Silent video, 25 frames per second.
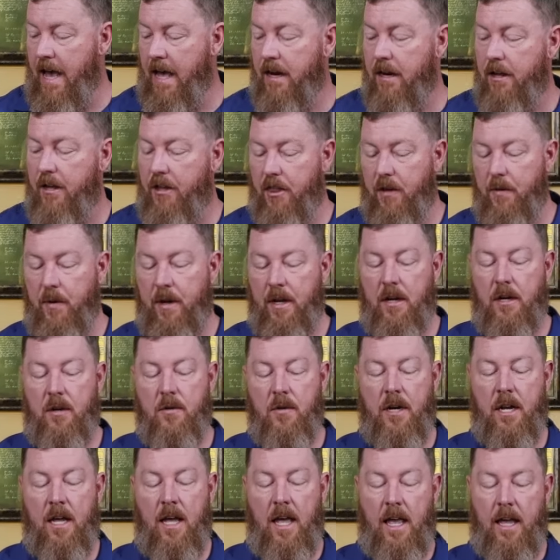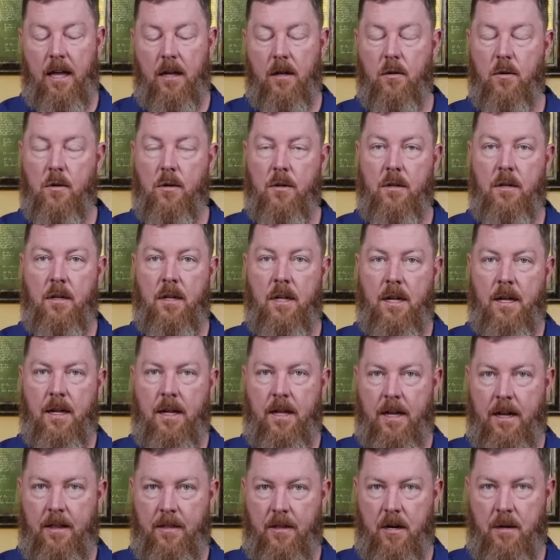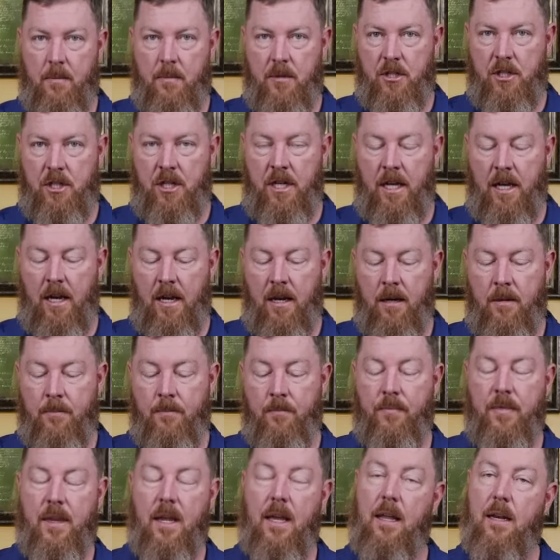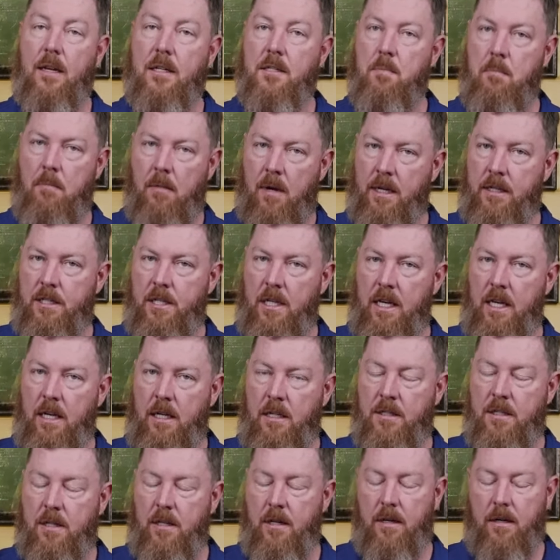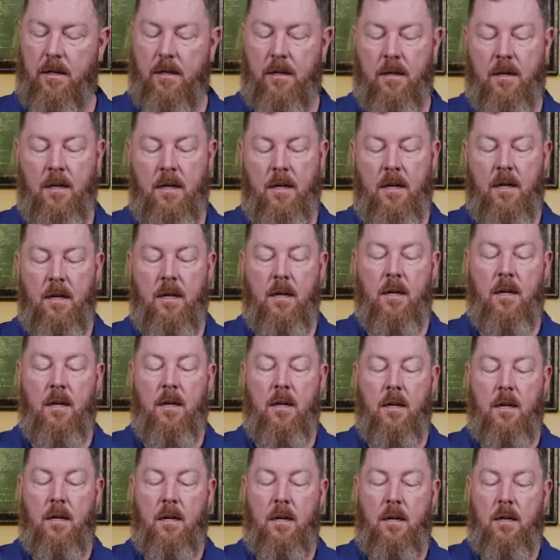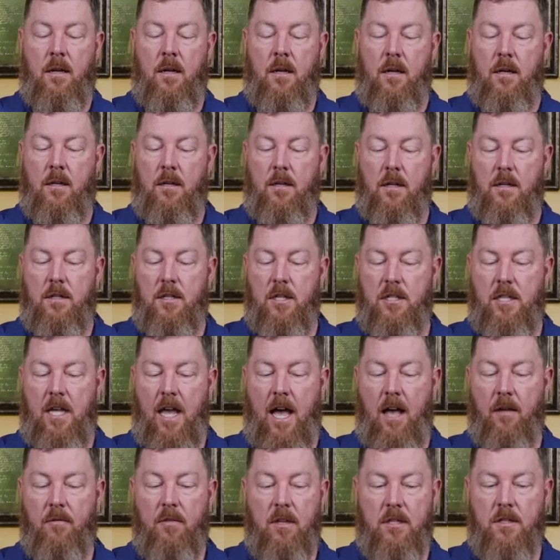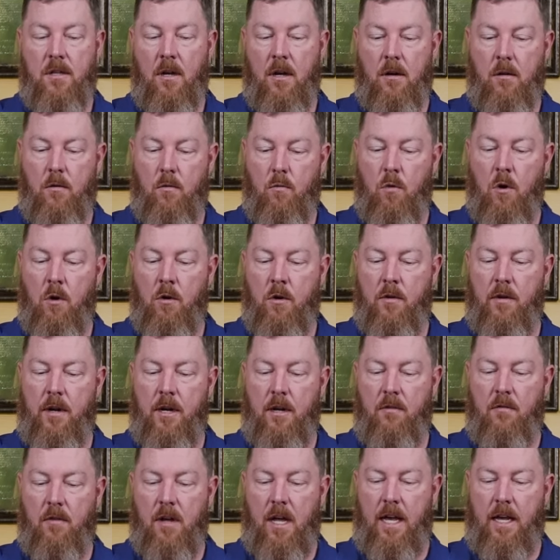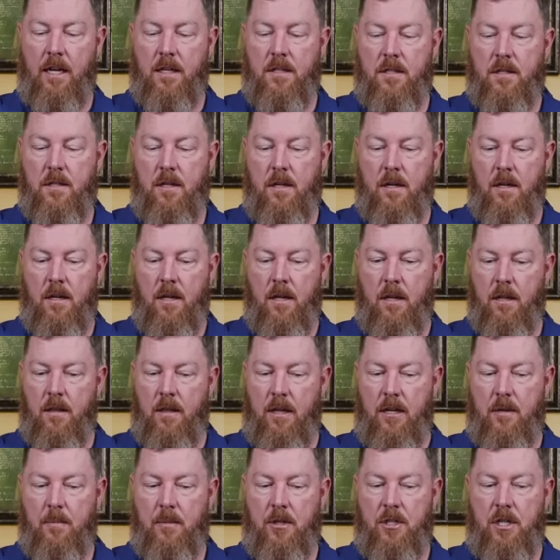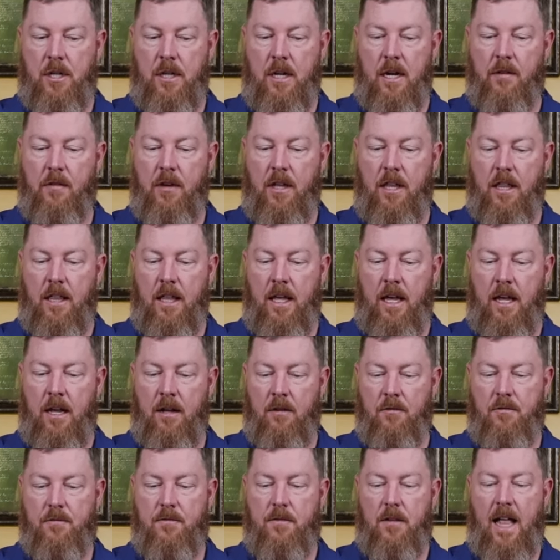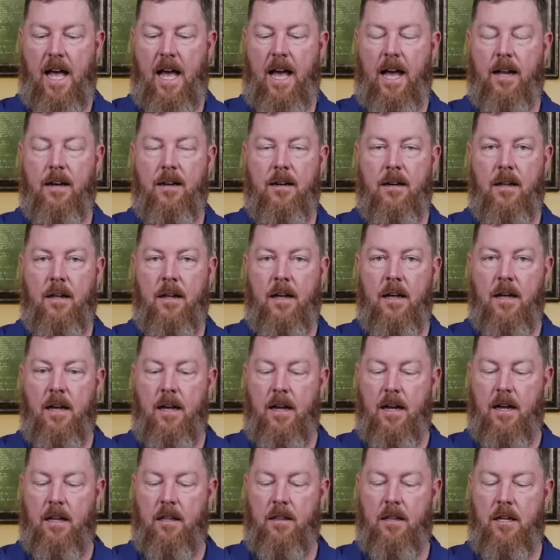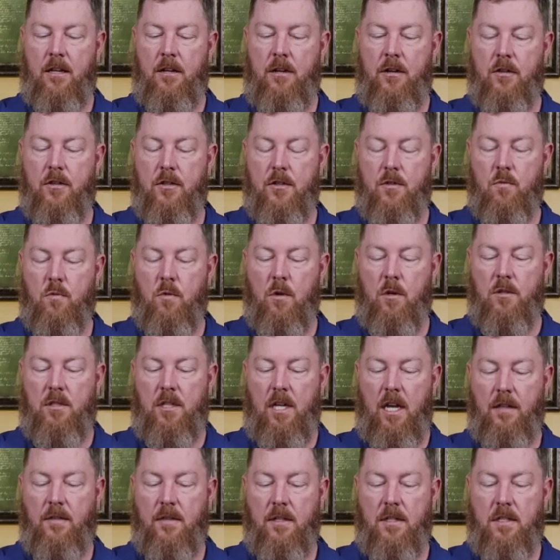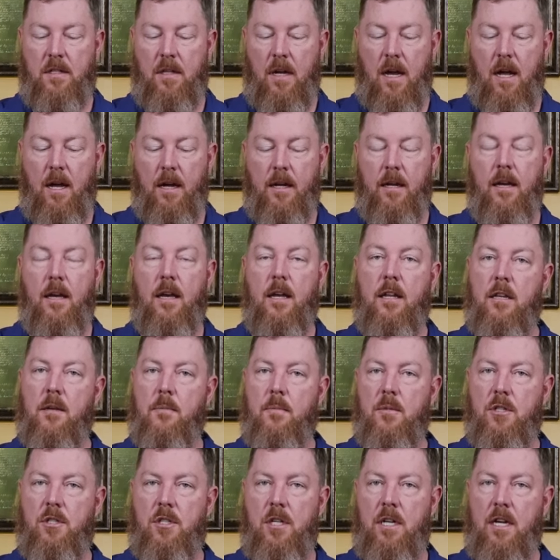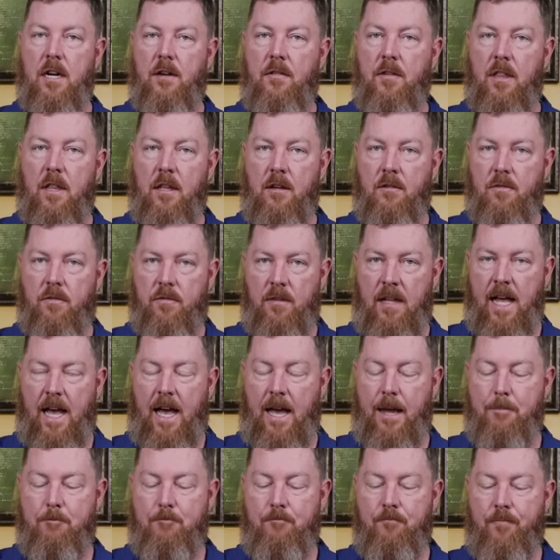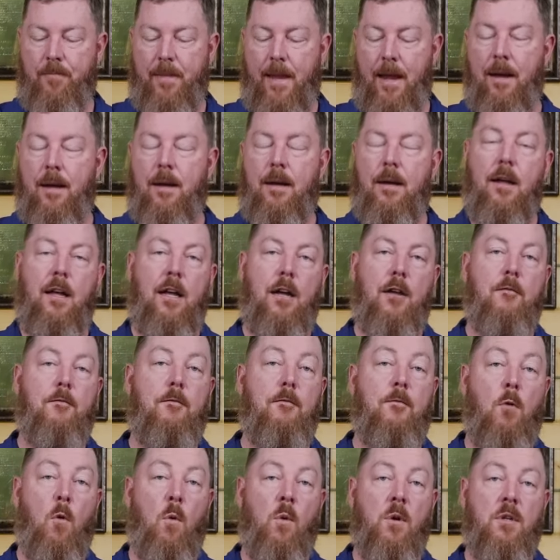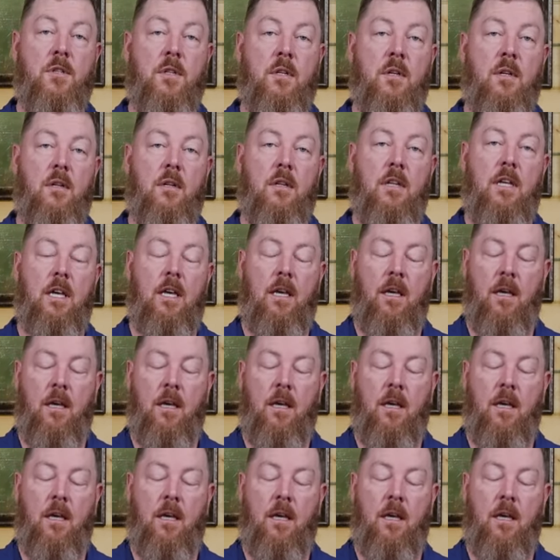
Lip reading: 3-degree angle in their machine, it is much easier to just have this on a rotary device, that you machine everything flat, and then you just rotate the stock and you machine everything flat. Unfortunately,